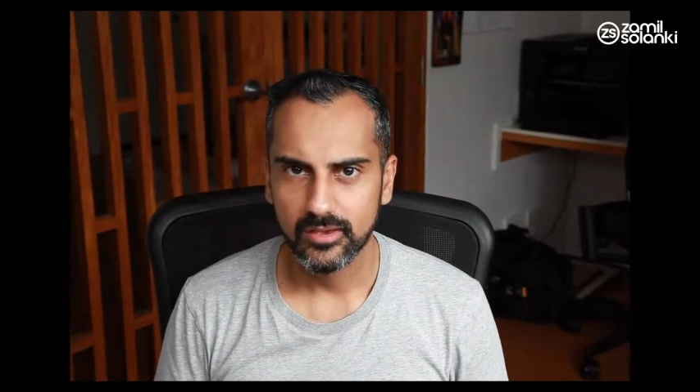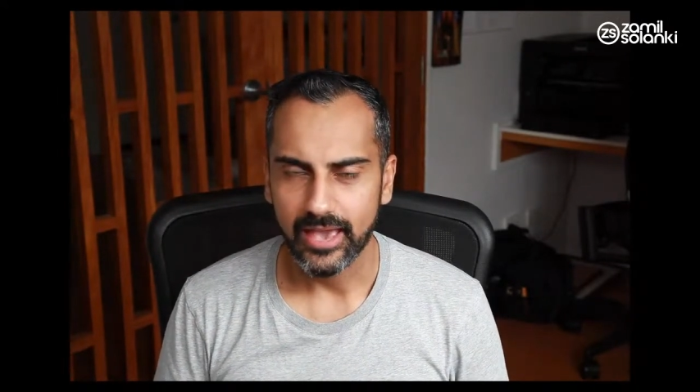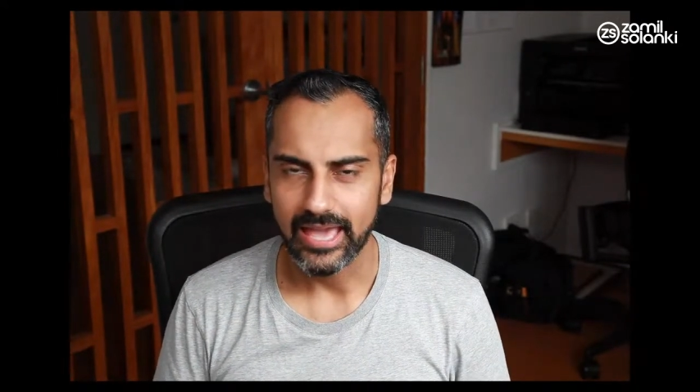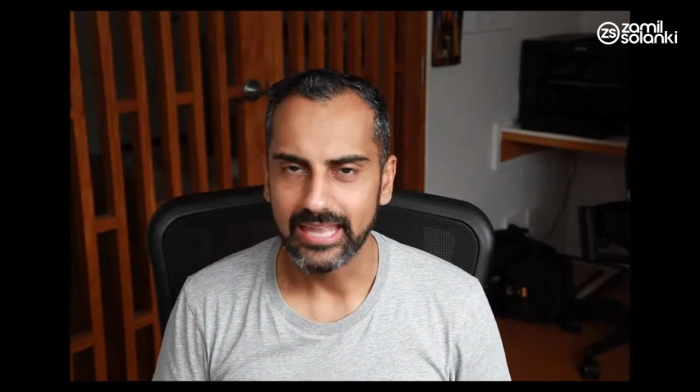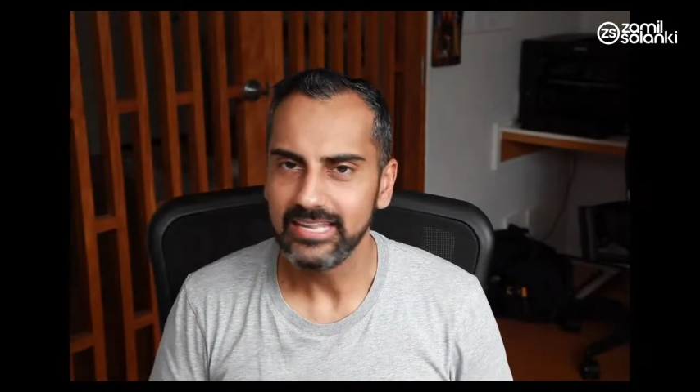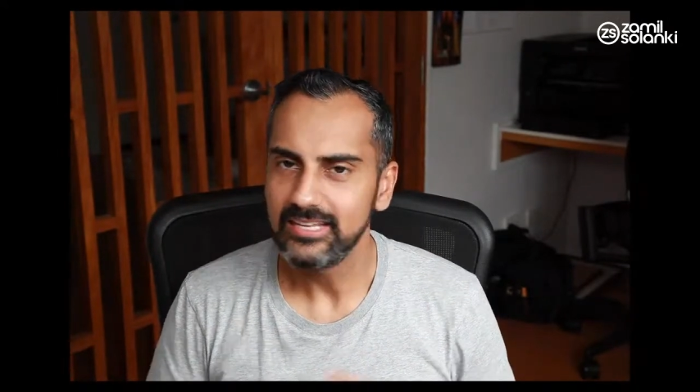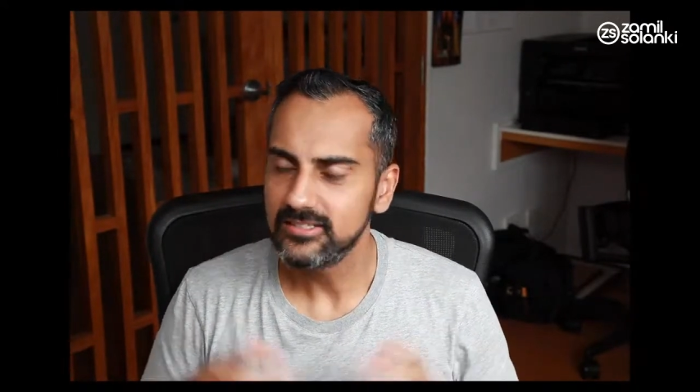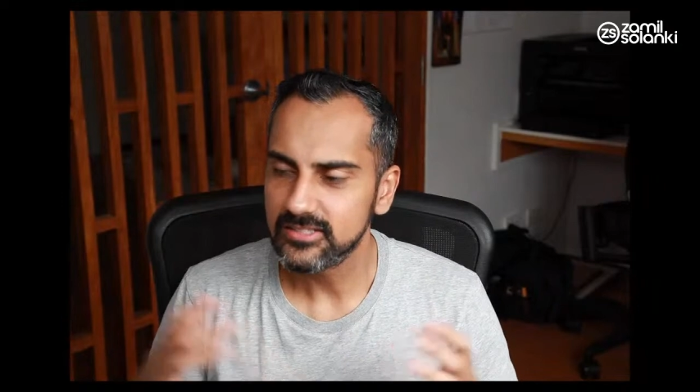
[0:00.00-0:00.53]

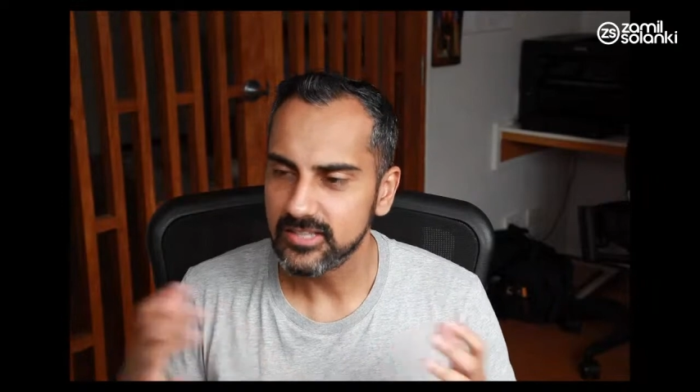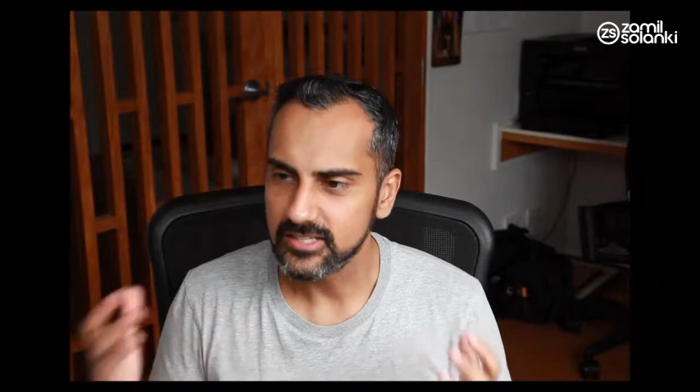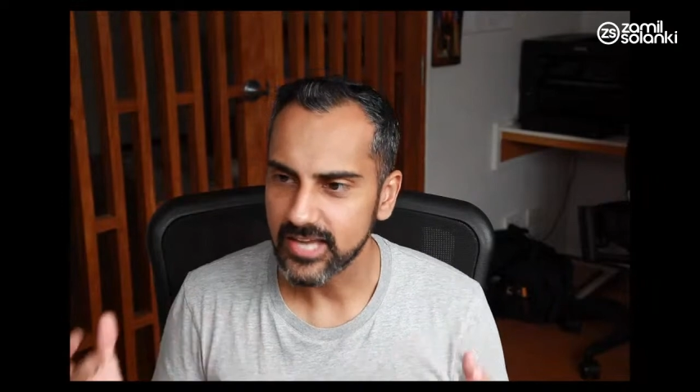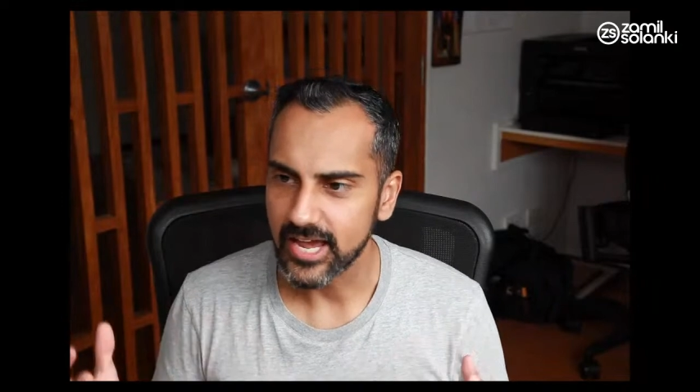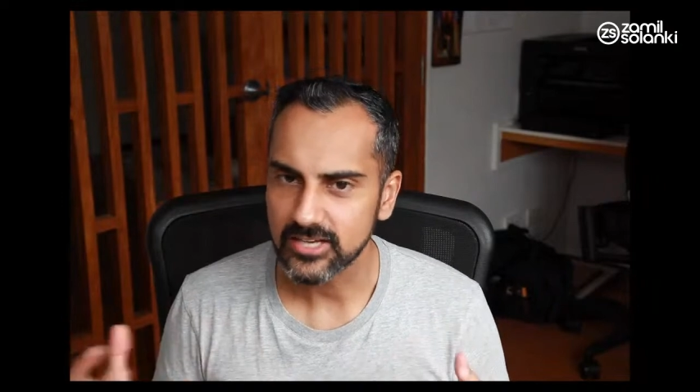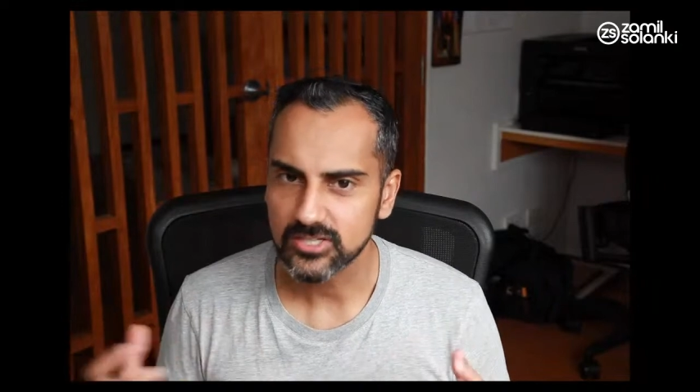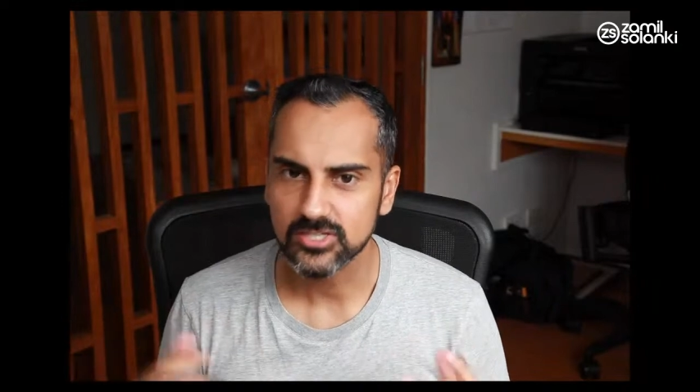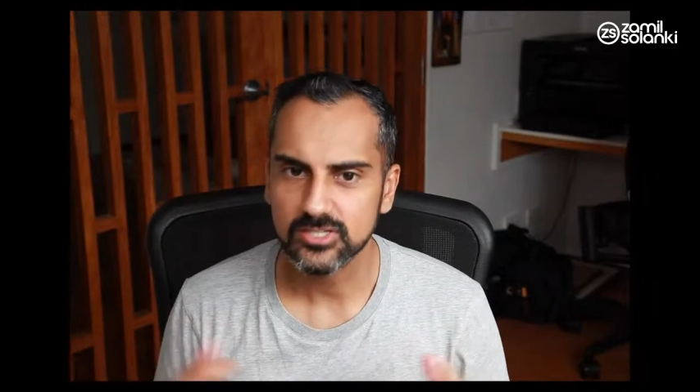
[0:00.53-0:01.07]
And in
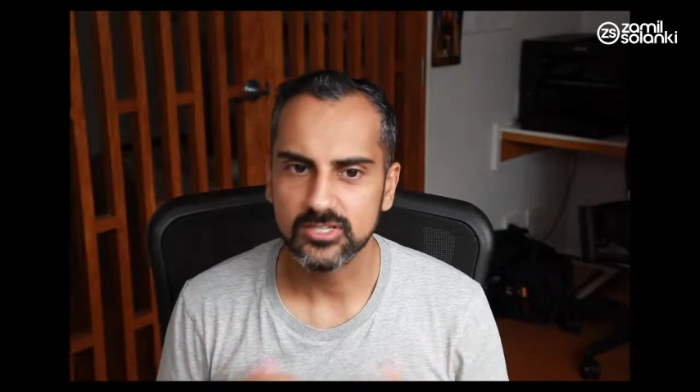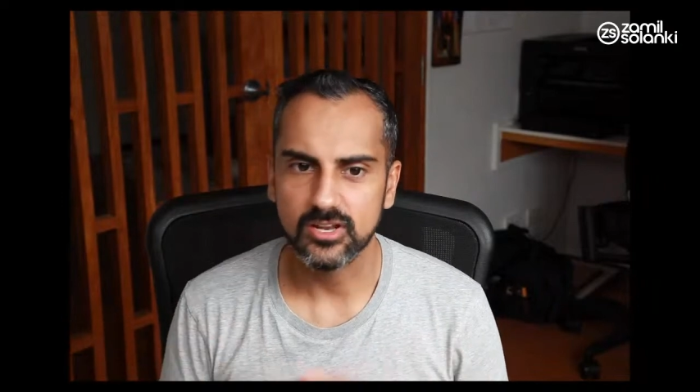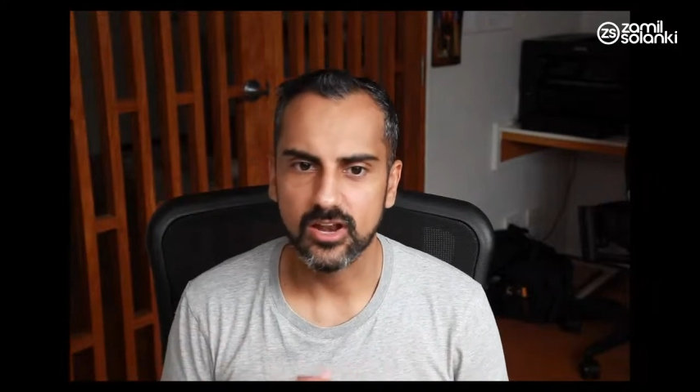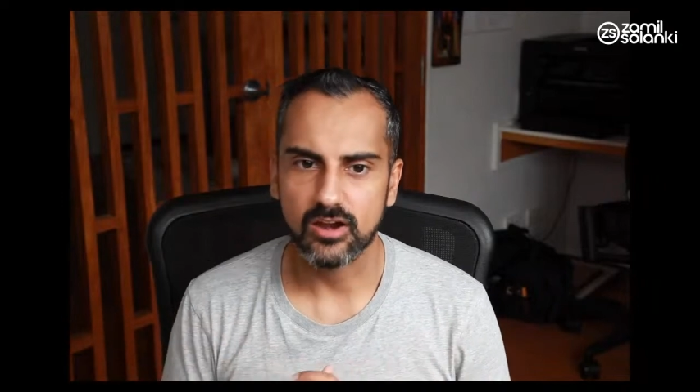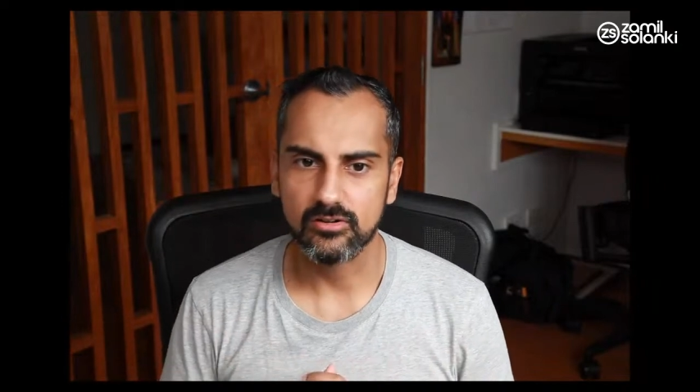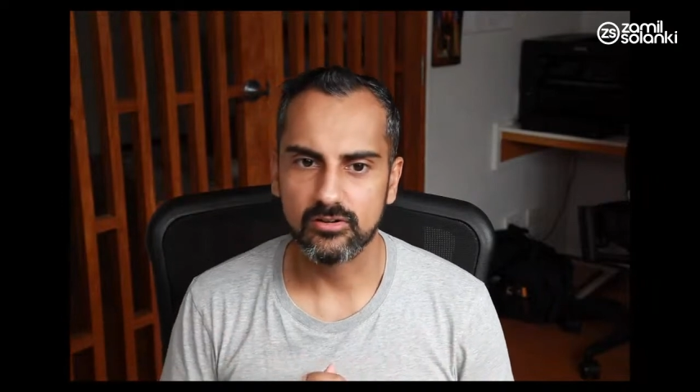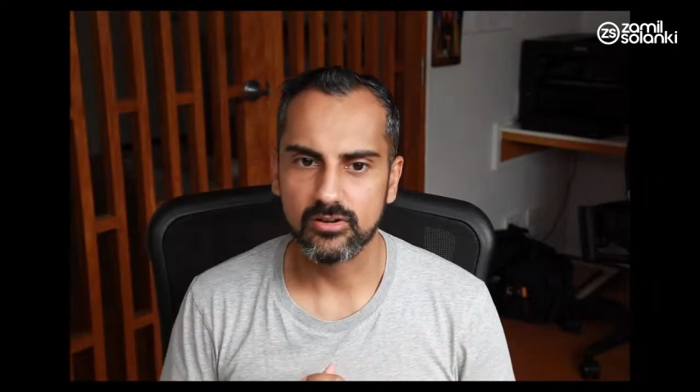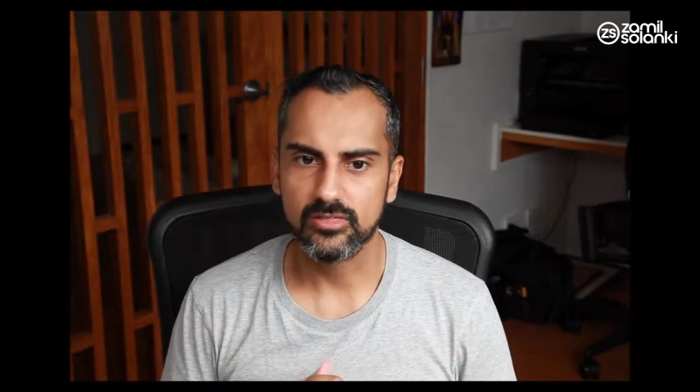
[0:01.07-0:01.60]
Natasha's scenario